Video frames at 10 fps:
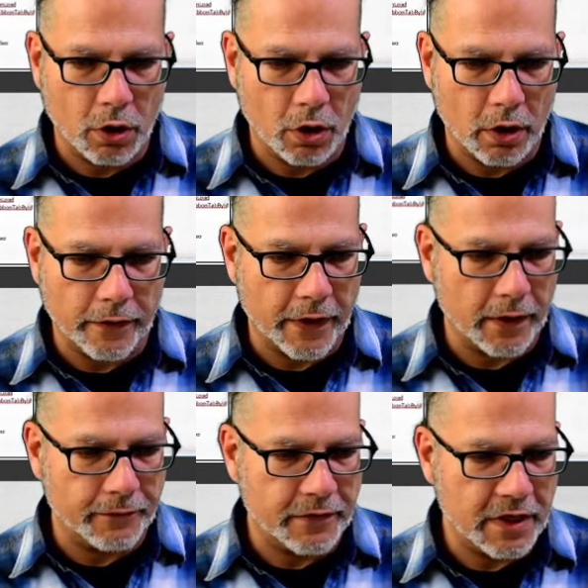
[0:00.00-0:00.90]

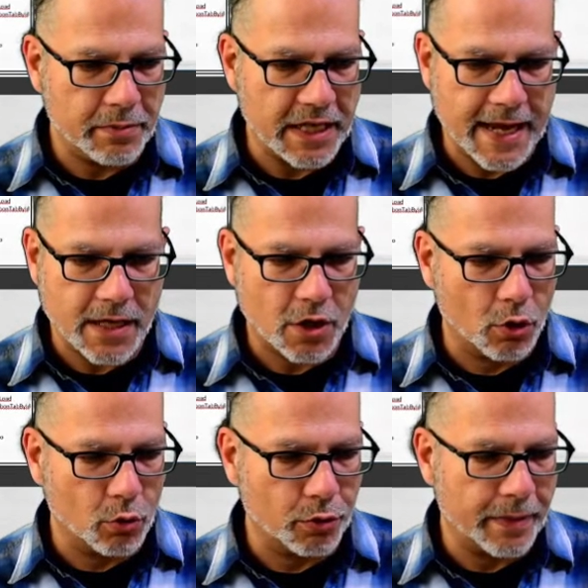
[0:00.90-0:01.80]
the VBA
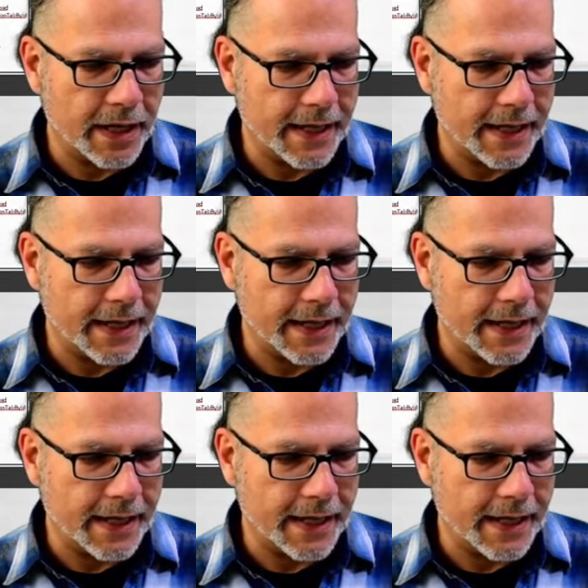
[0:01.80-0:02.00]
code by